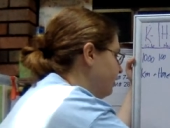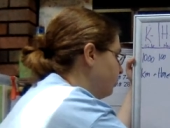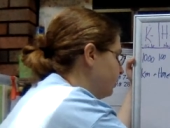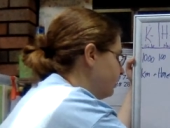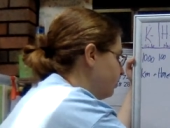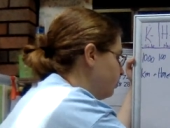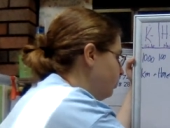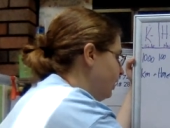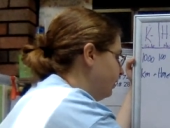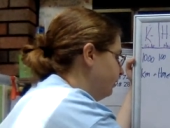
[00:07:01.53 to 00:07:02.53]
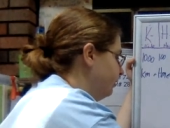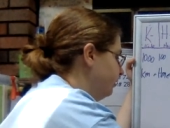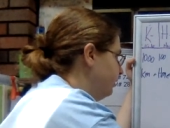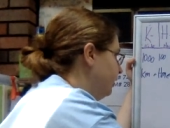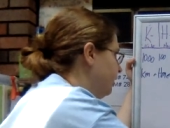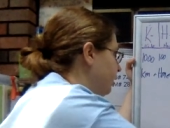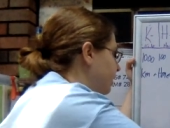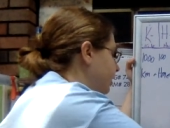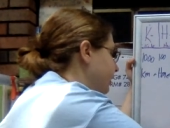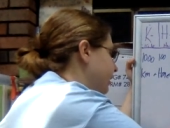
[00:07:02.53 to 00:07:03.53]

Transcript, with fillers: other ones as well. You